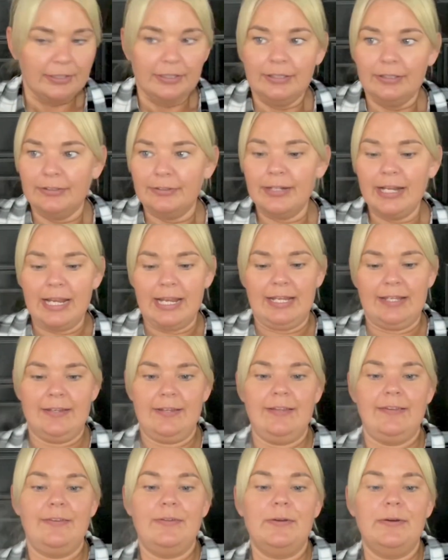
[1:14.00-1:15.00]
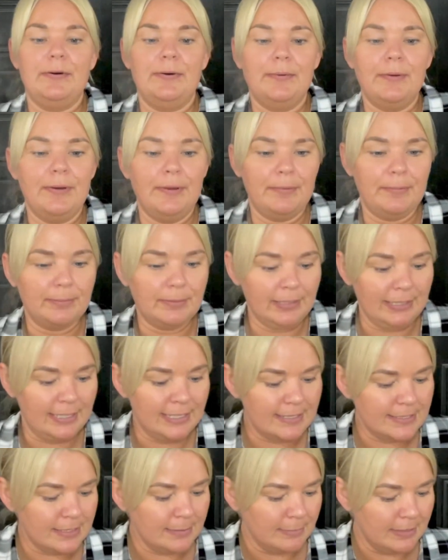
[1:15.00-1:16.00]
Right, so we'll eat
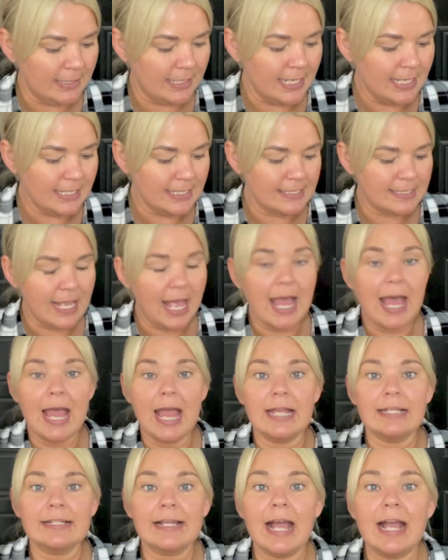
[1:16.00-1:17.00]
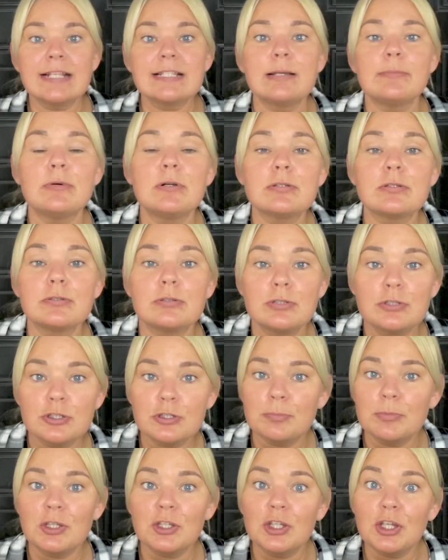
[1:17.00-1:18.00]
some of this. And guys, I'm also going to do
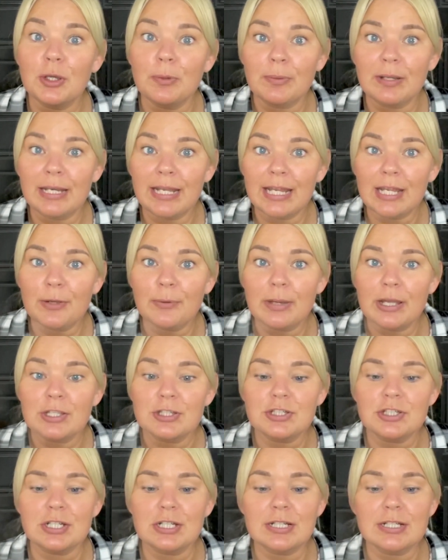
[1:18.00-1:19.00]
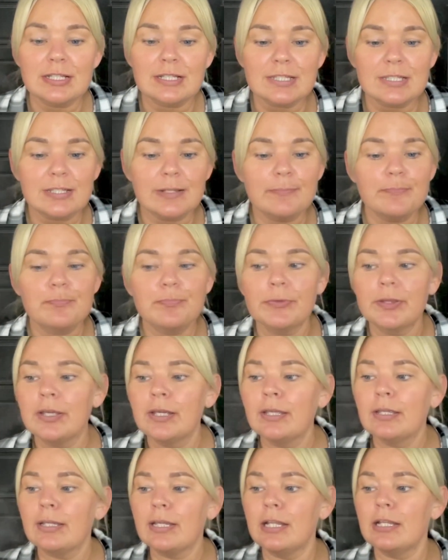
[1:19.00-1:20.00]
my Q&A questions.
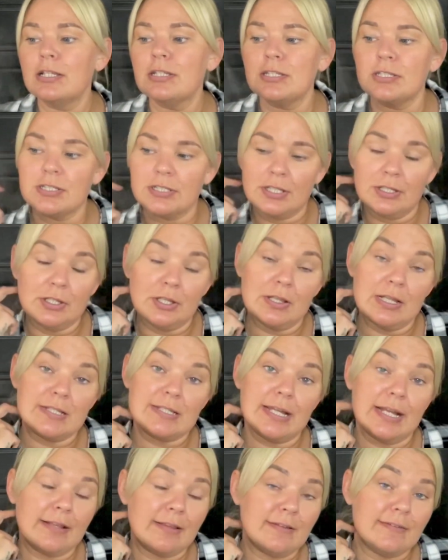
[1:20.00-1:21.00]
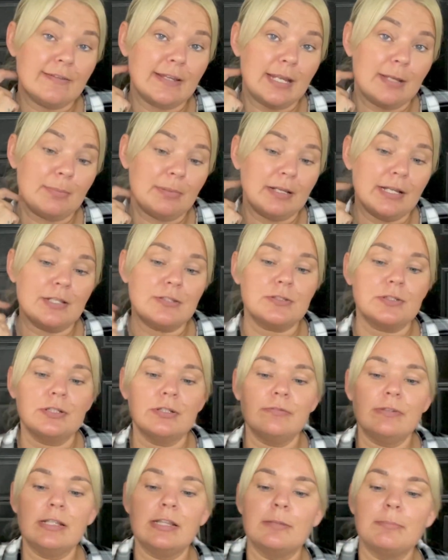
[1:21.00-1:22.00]
Kenny's just on the other side of the table. He's going to
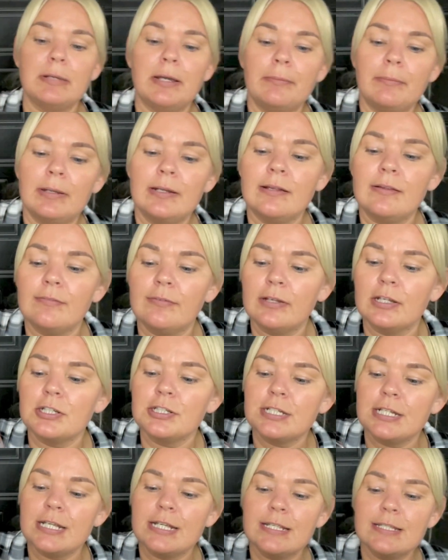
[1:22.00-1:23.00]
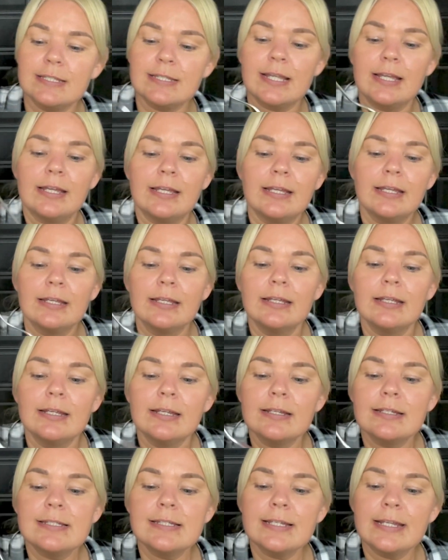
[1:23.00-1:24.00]
read them out when he's finished his
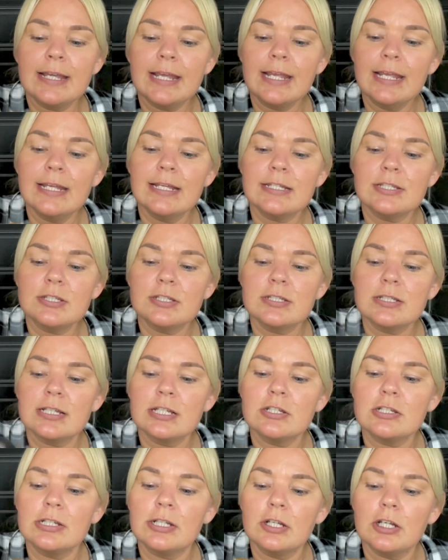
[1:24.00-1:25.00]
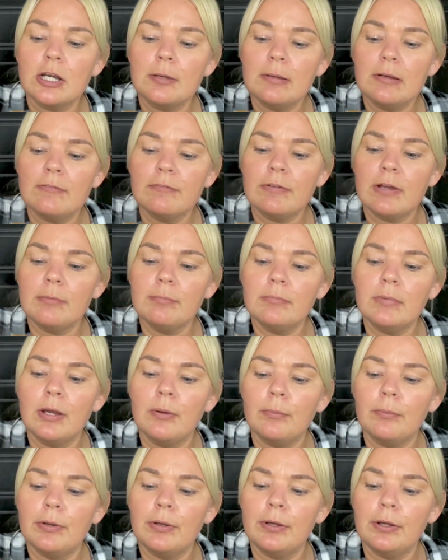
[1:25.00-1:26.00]
tea. He's just literally coming from
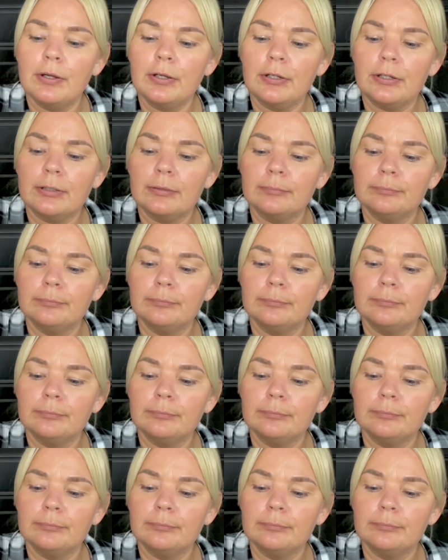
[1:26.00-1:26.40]
work.